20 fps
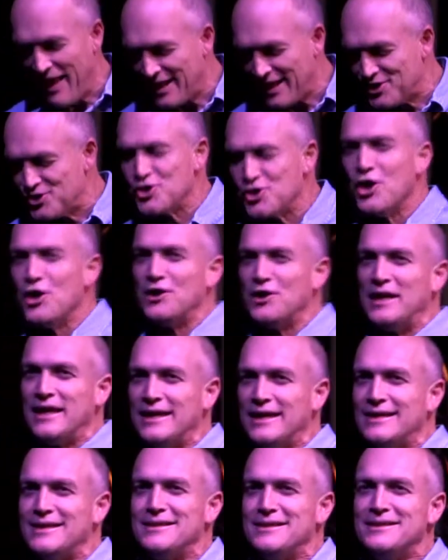that
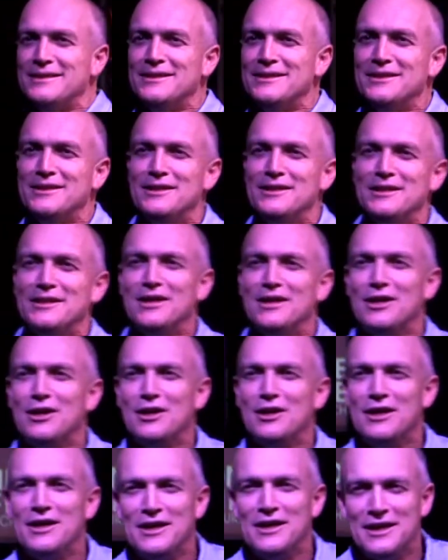journey
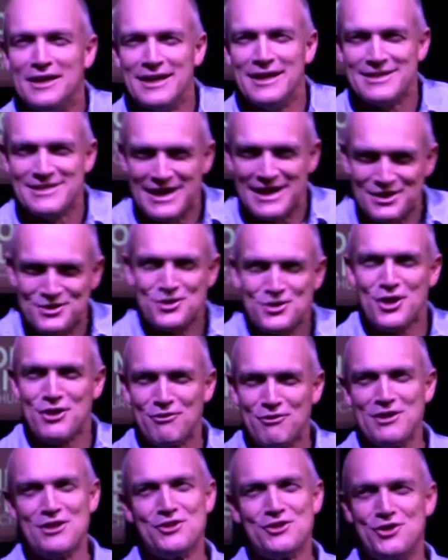is a
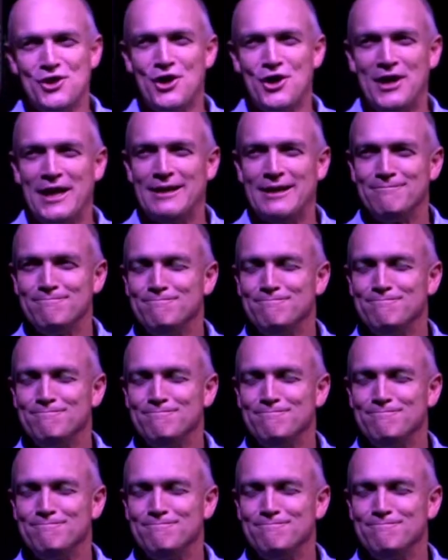servant journey.